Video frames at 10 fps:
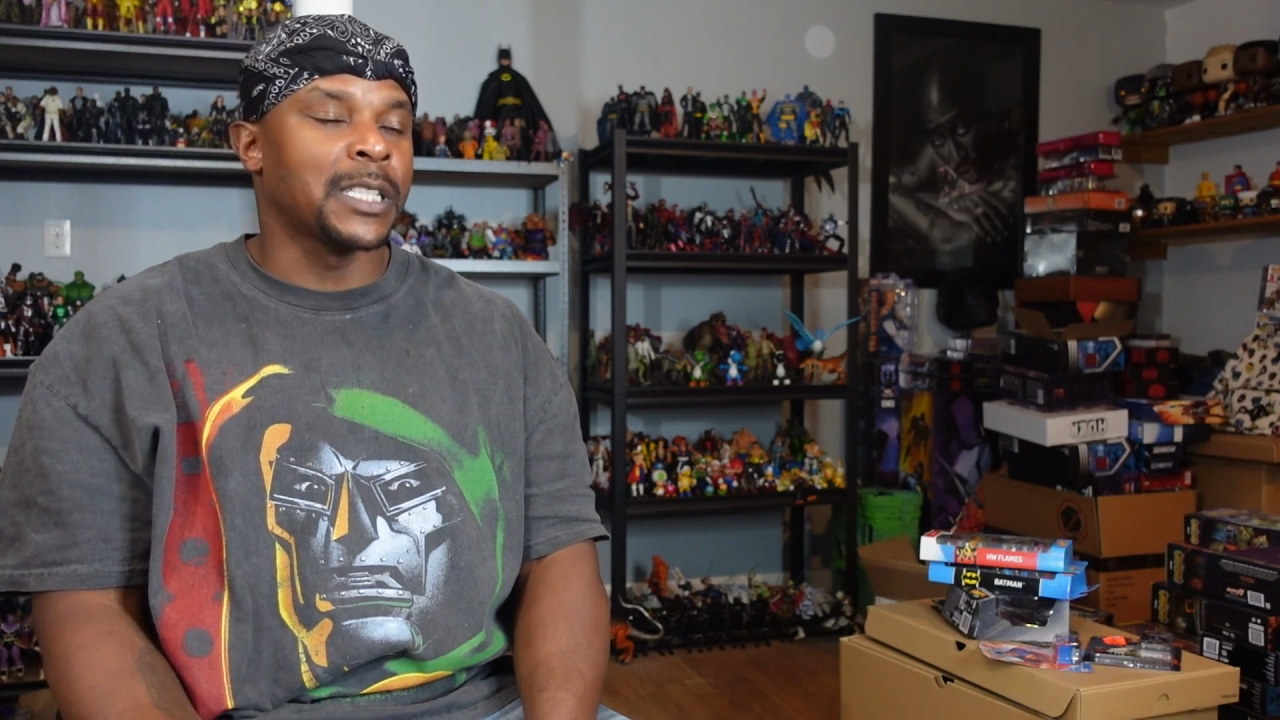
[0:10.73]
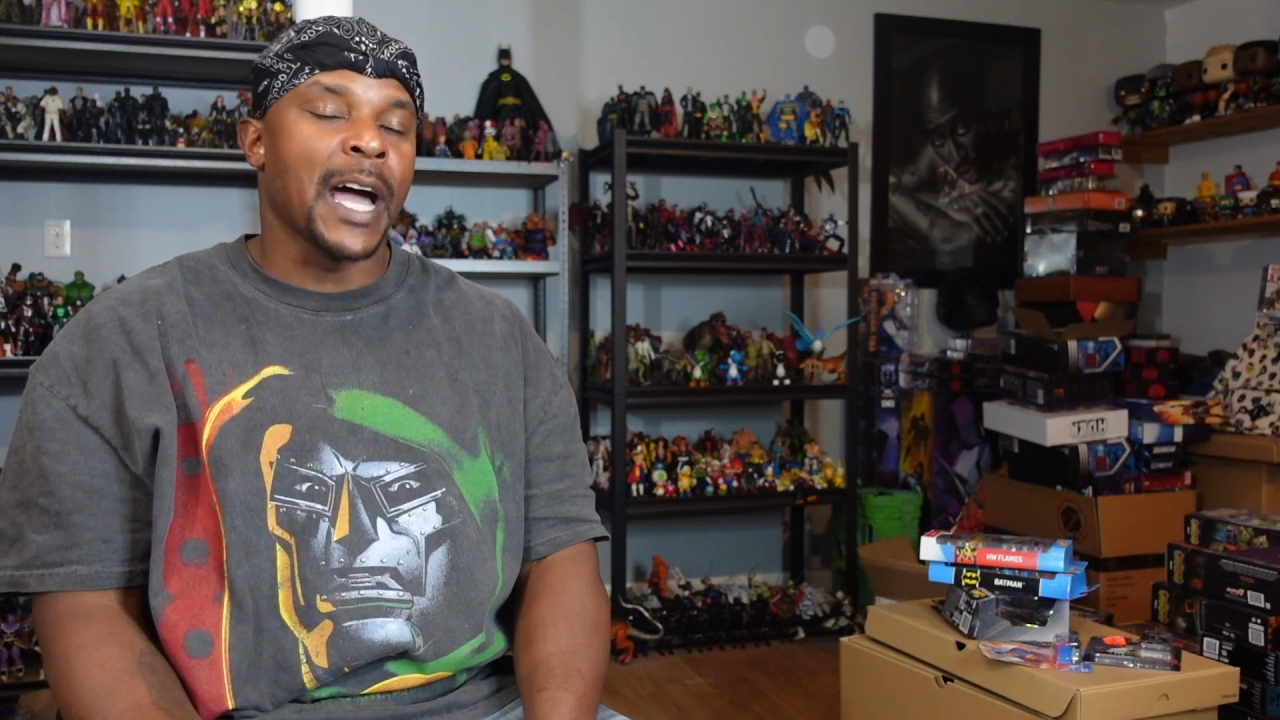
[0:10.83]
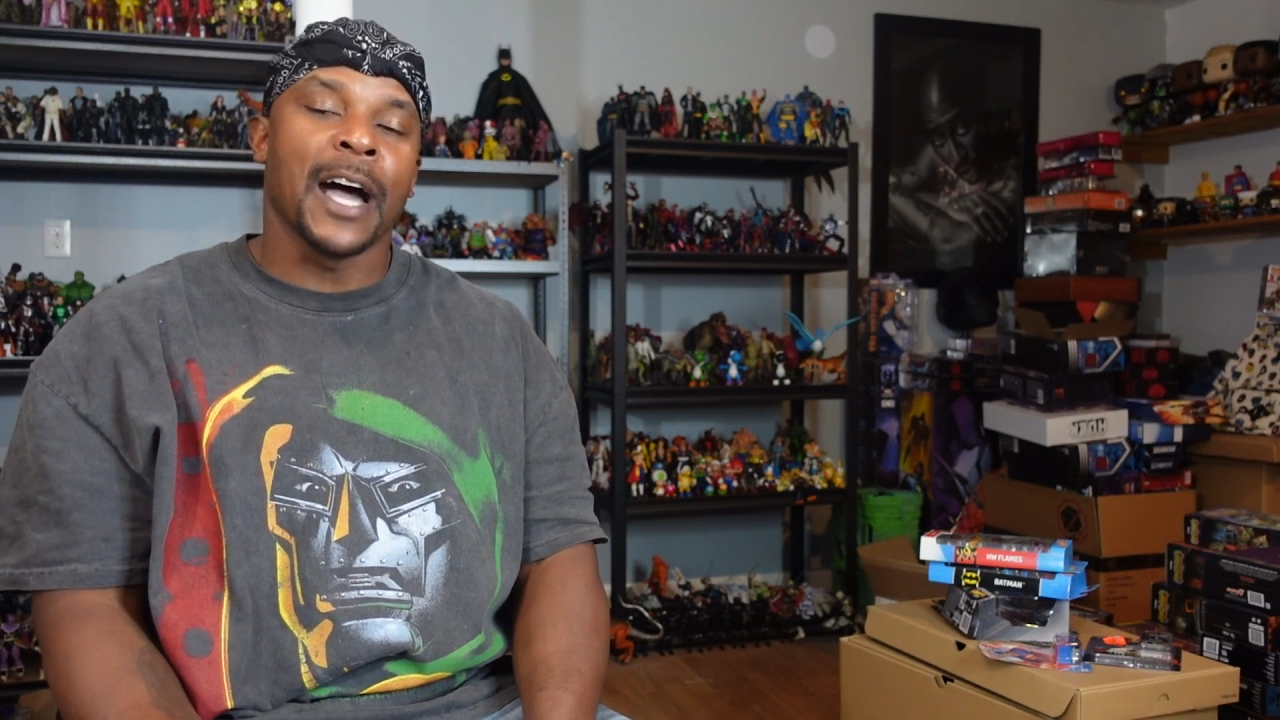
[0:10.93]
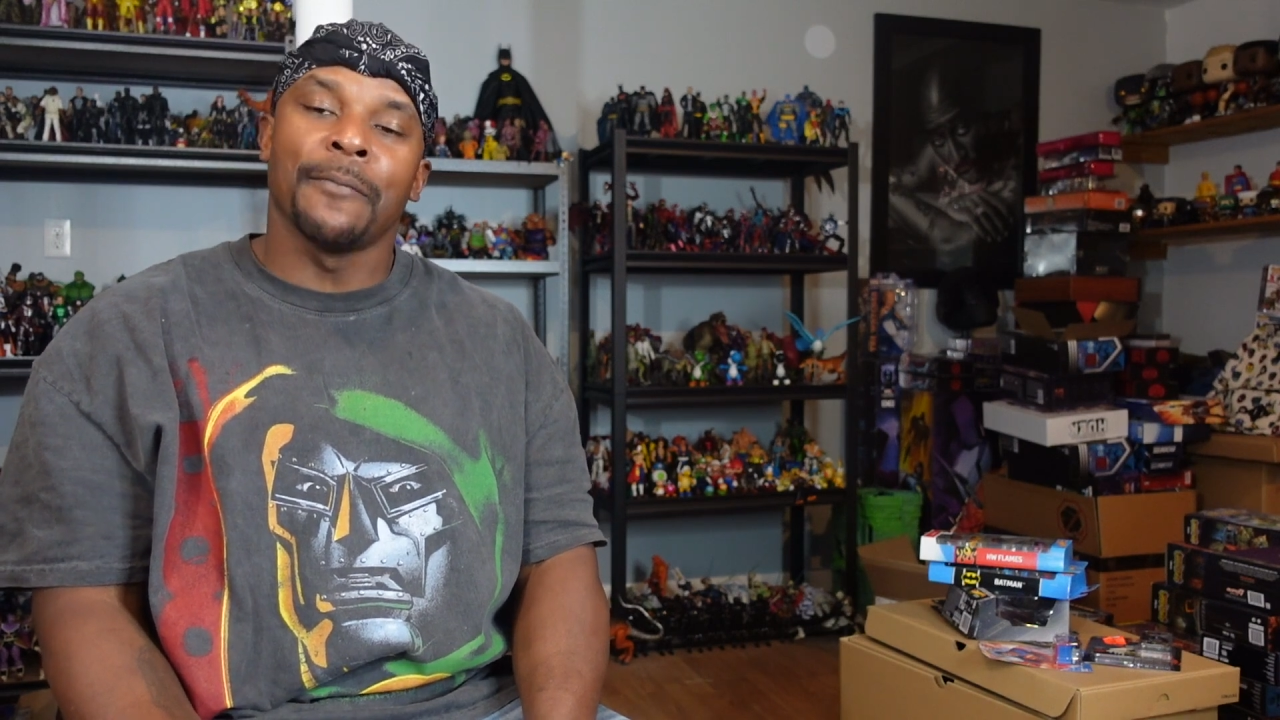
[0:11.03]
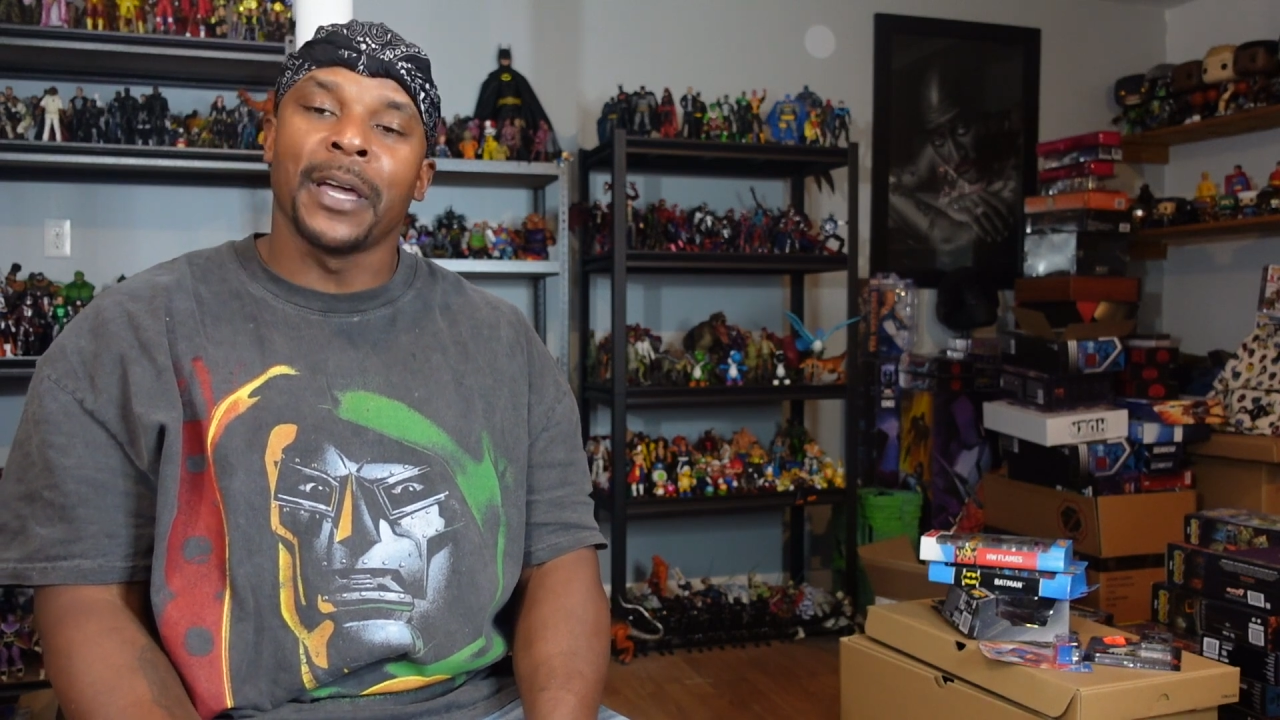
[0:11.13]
time,